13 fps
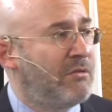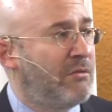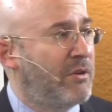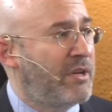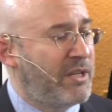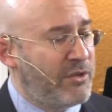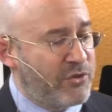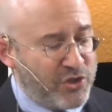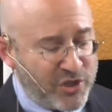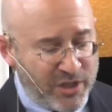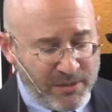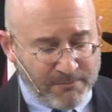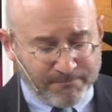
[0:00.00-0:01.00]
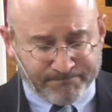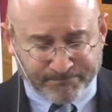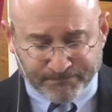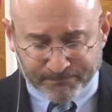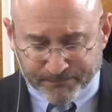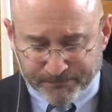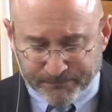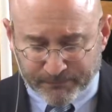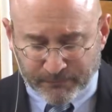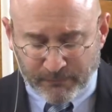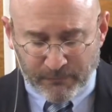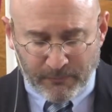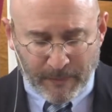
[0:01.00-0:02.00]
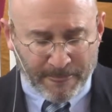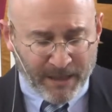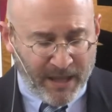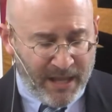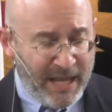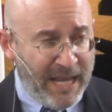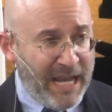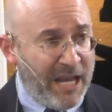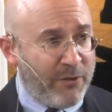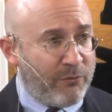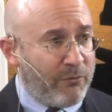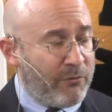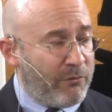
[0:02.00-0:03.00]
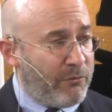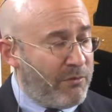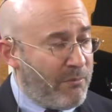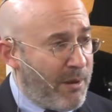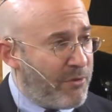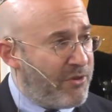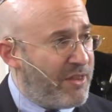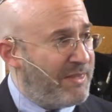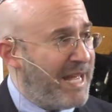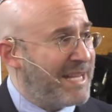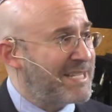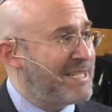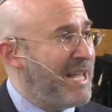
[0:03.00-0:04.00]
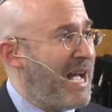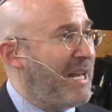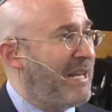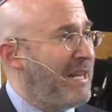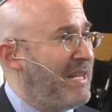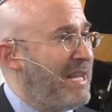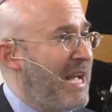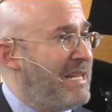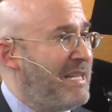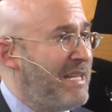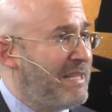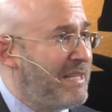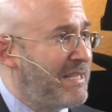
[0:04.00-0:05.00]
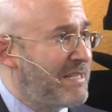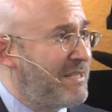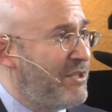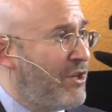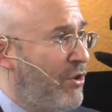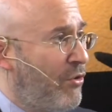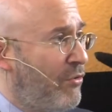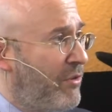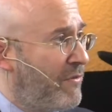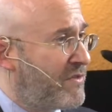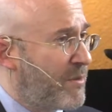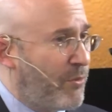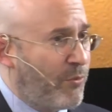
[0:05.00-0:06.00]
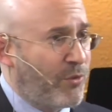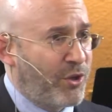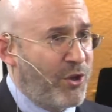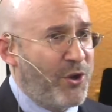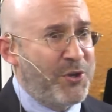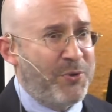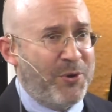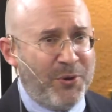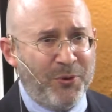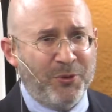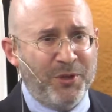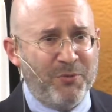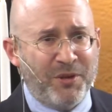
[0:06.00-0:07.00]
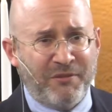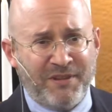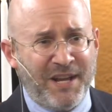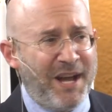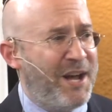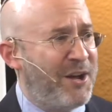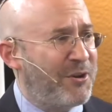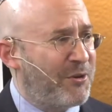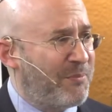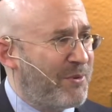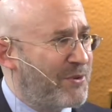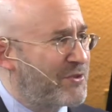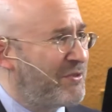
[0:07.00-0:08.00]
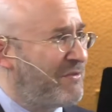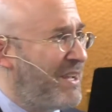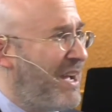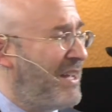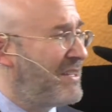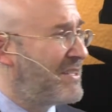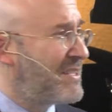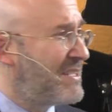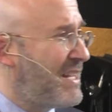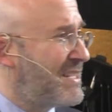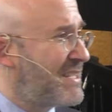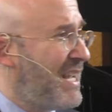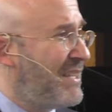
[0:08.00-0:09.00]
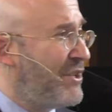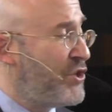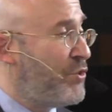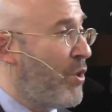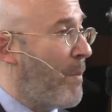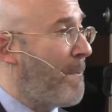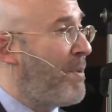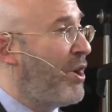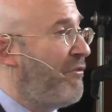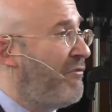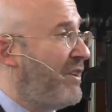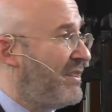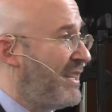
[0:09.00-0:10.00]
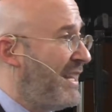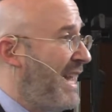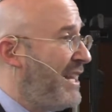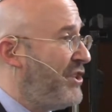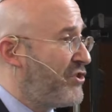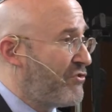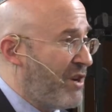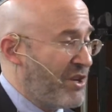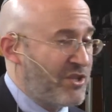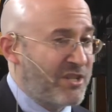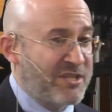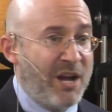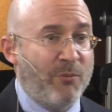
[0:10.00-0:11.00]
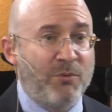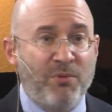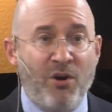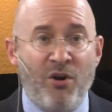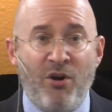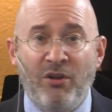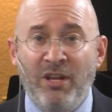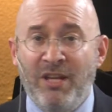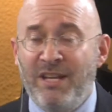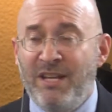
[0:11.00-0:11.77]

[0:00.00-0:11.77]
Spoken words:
or kedoshim. And remember that that's not the idea that, if someone were to call you a holy one of God or a person of God, this is not saying that you are perfect in any stretch. It's not what Paul